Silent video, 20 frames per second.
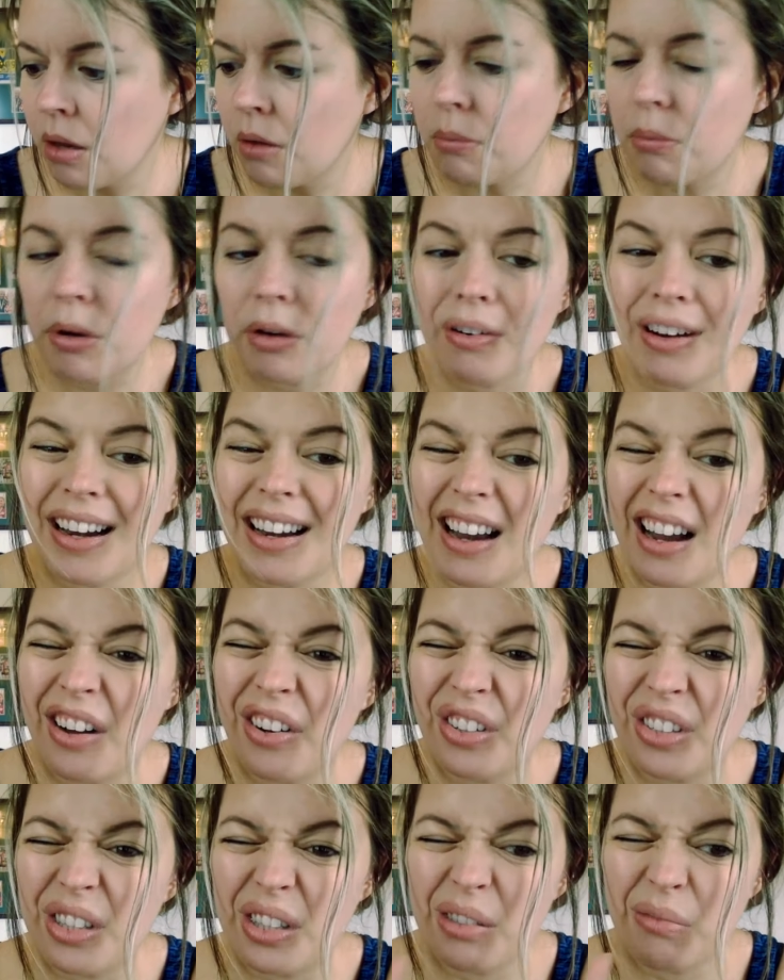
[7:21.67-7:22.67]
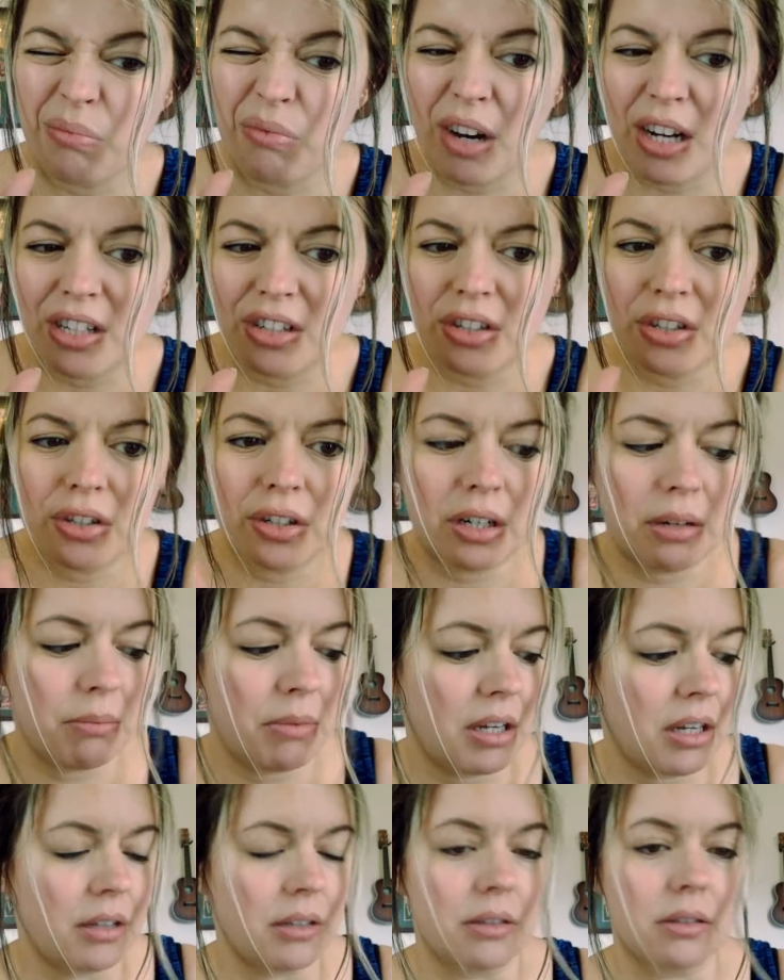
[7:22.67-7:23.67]
right now it's registering
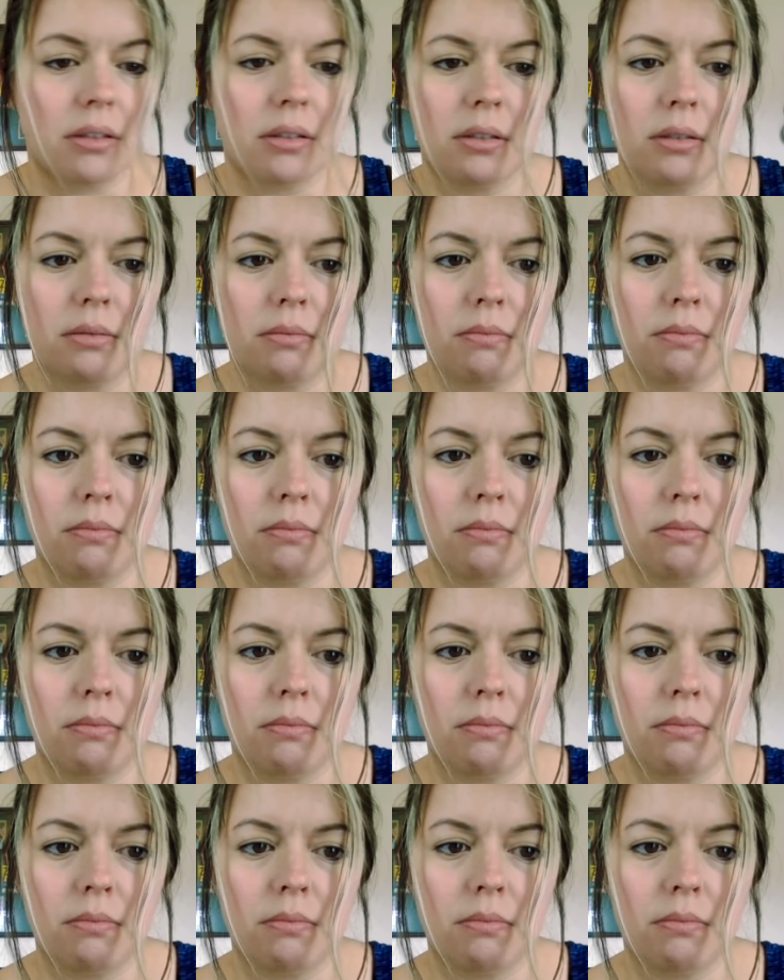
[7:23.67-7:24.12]
because